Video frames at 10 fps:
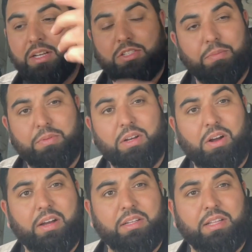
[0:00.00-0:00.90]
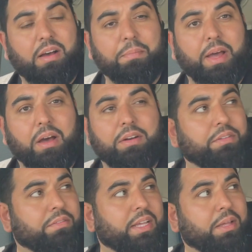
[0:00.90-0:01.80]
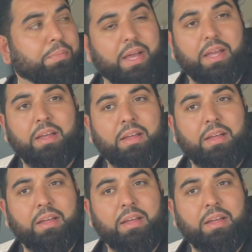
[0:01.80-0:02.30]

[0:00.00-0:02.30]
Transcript: Some of the guys that I met on eBay,